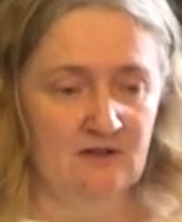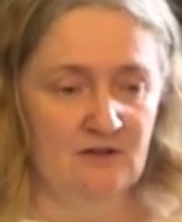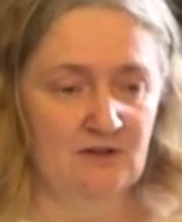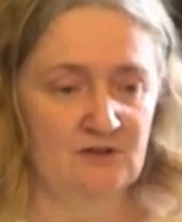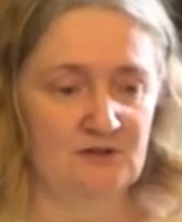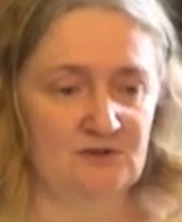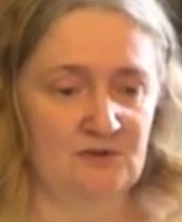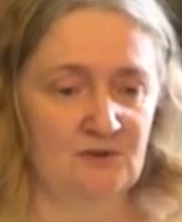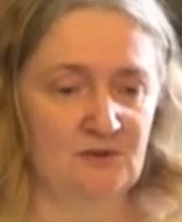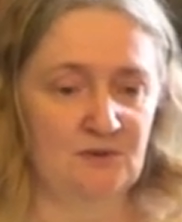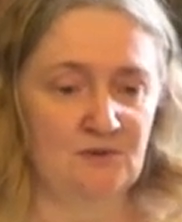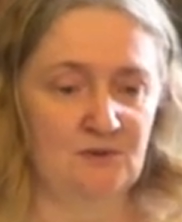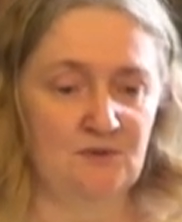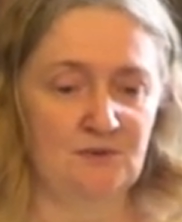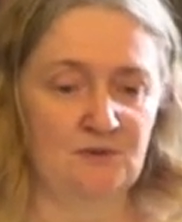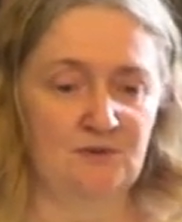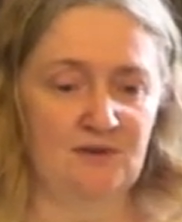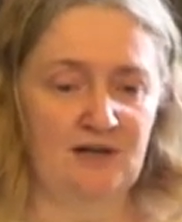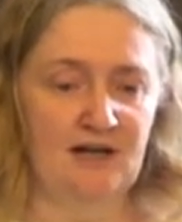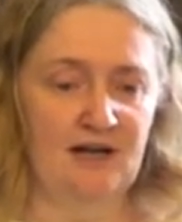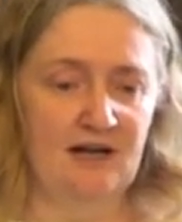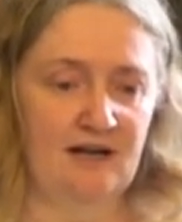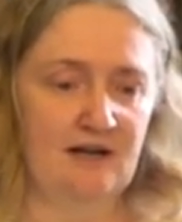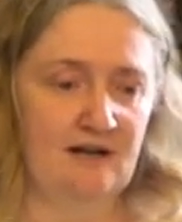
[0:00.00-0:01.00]

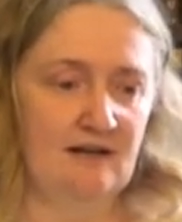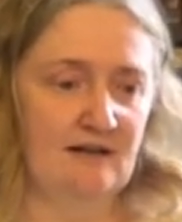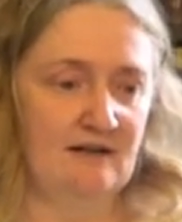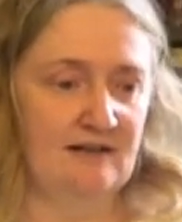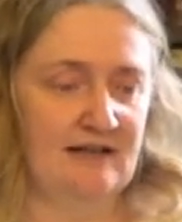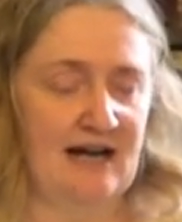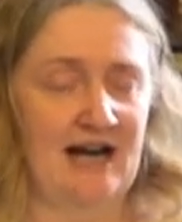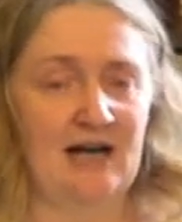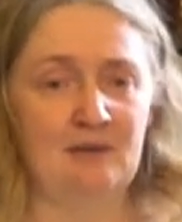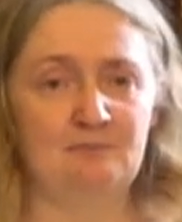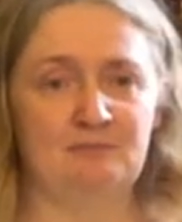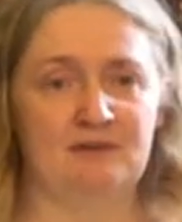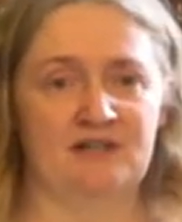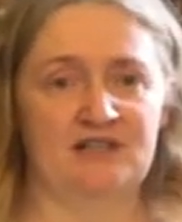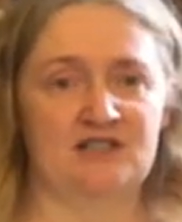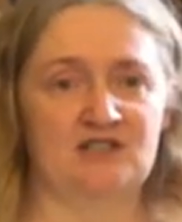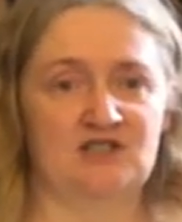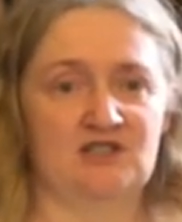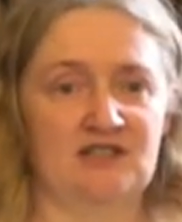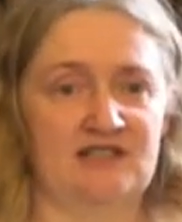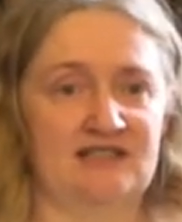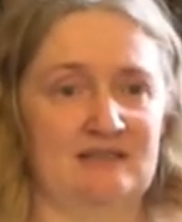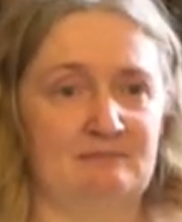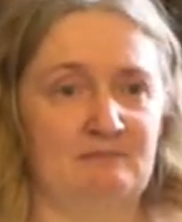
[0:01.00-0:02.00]
So
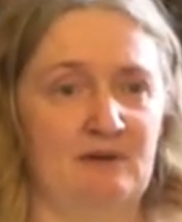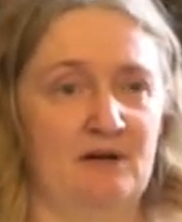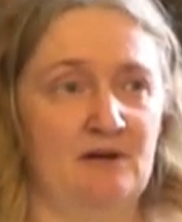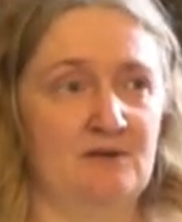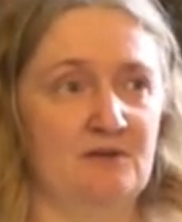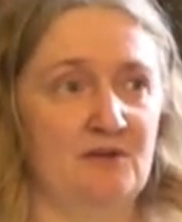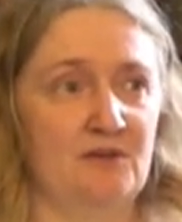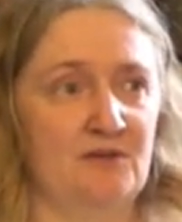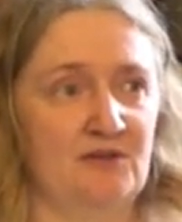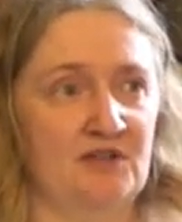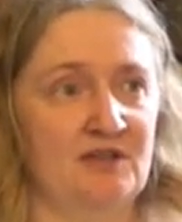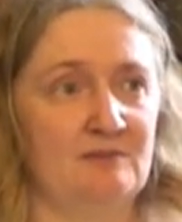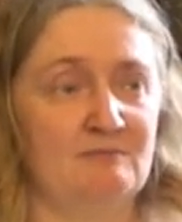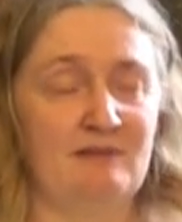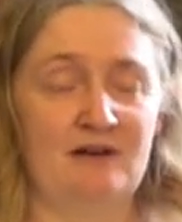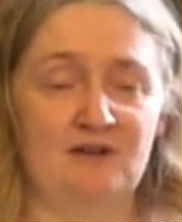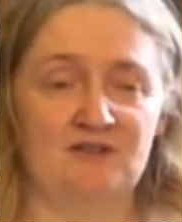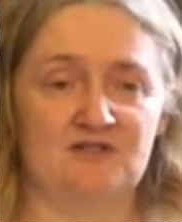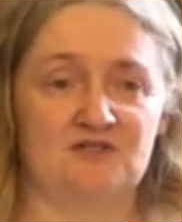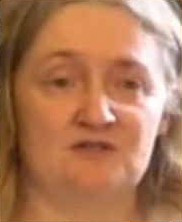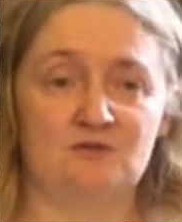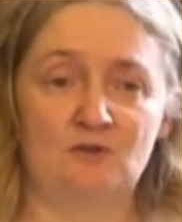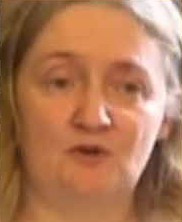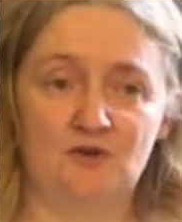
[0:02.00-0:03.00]
Guardbridge is about three
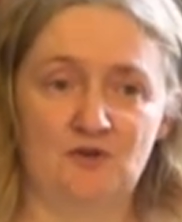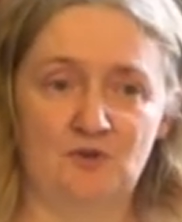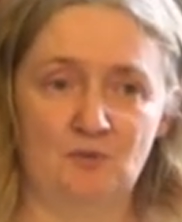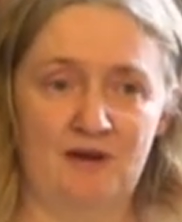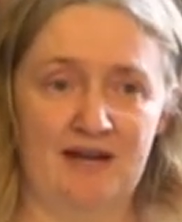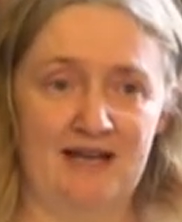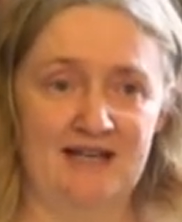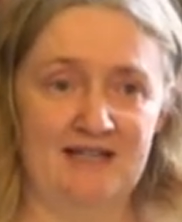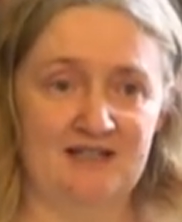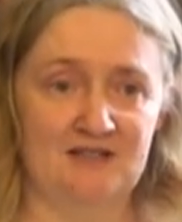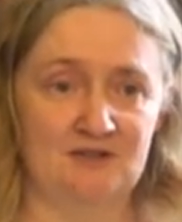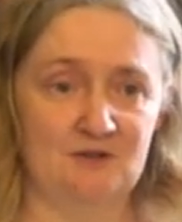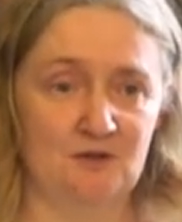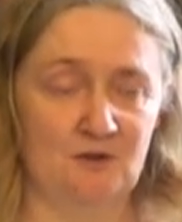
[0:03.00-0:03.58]
miles northwest